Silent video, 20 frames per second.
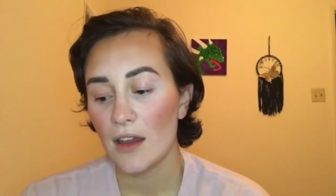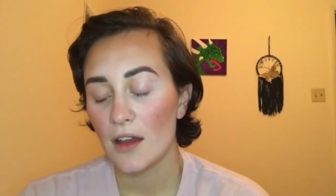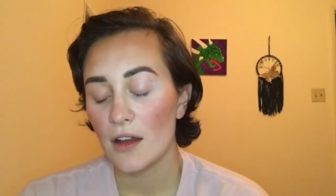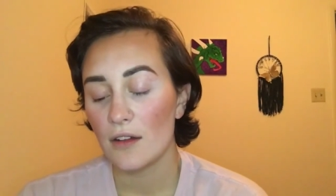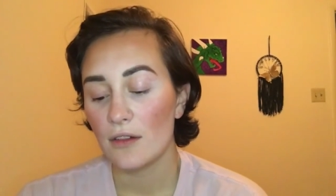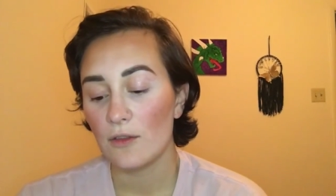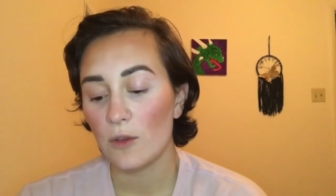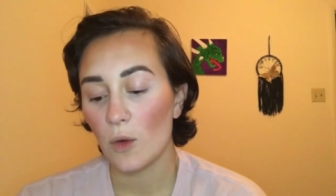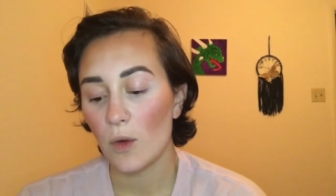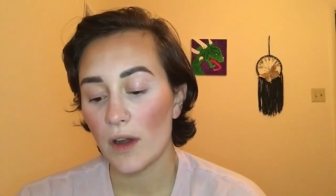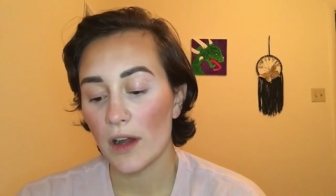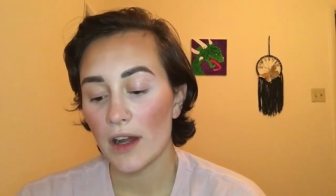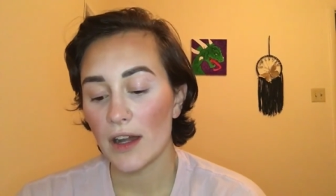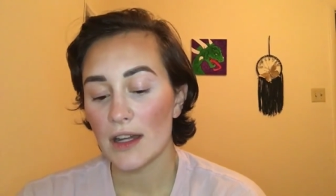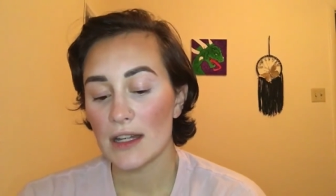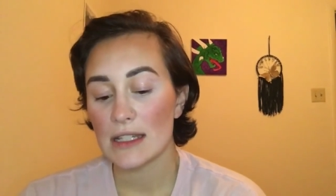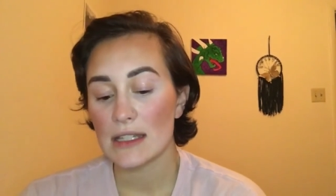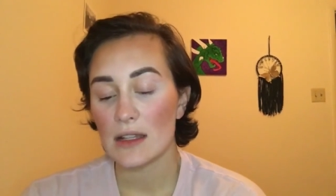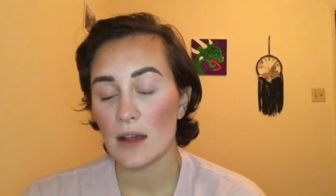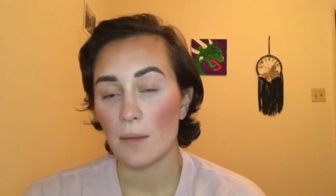for
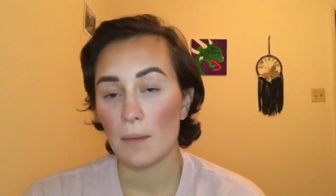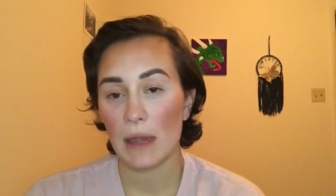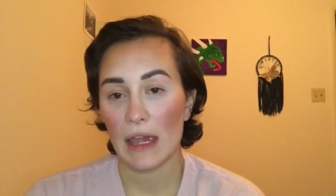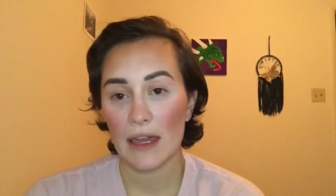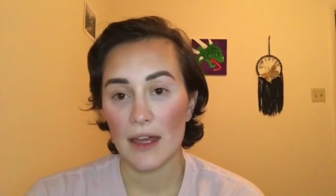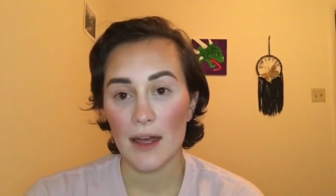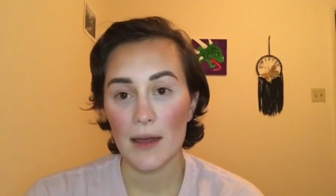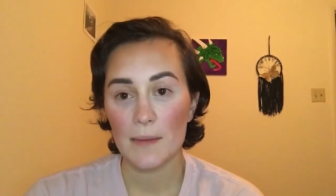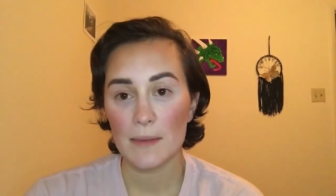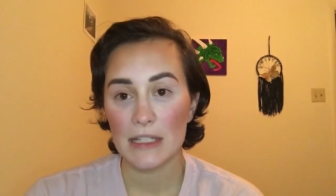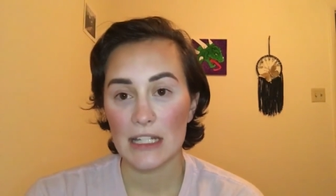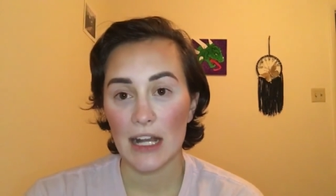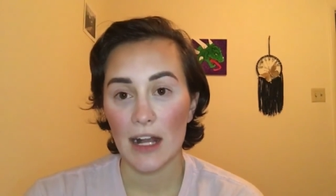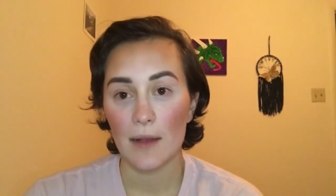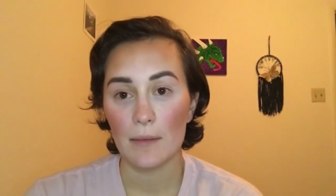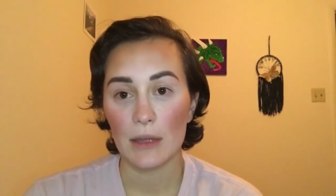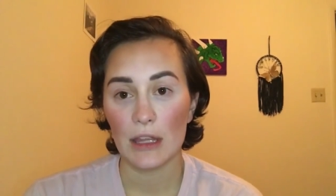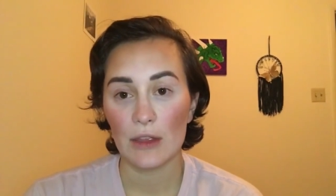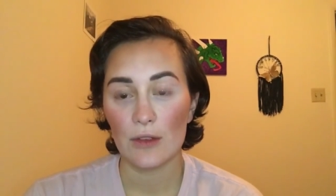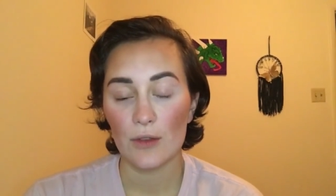some makeup to come
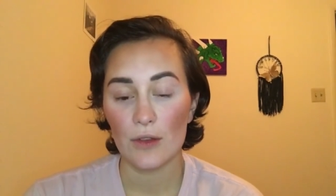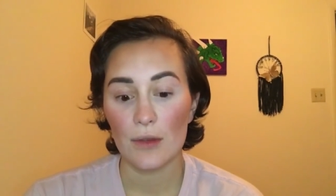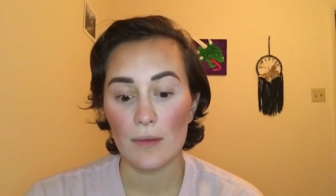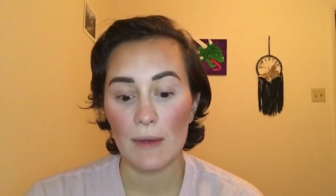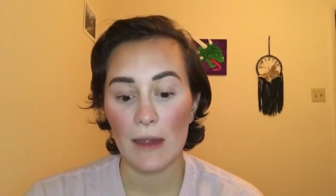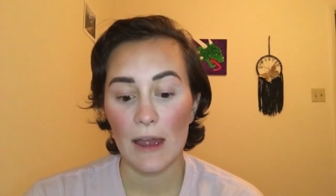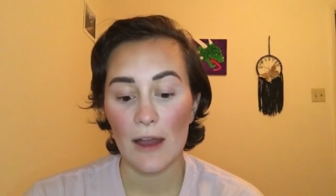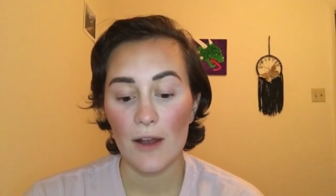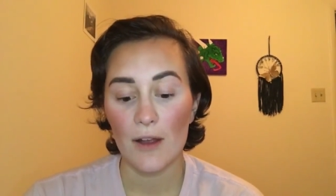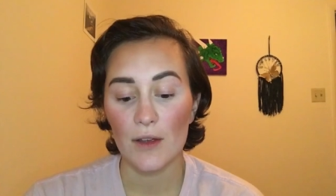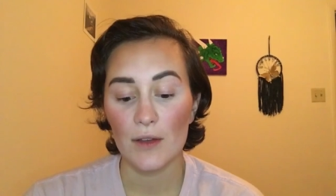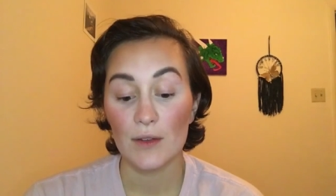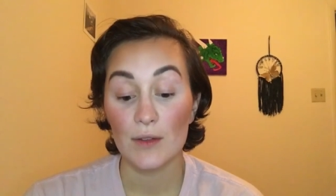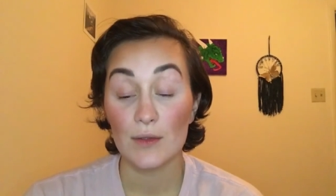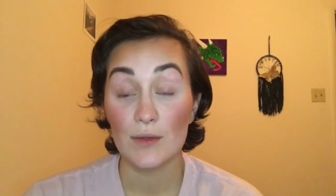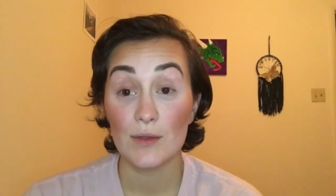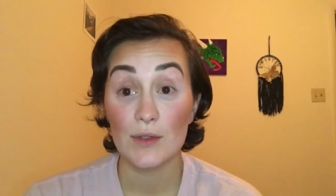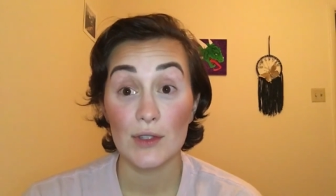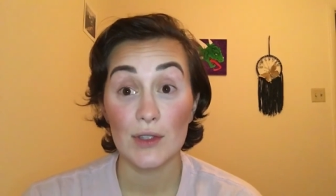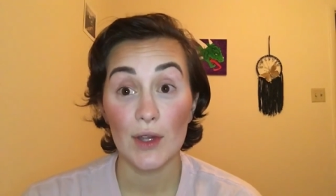in through the mail.
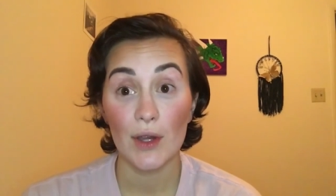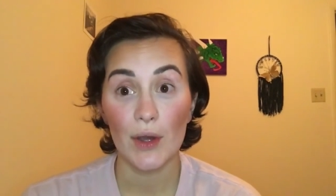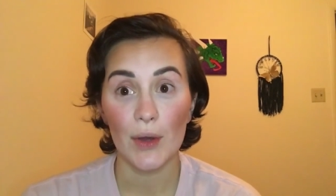So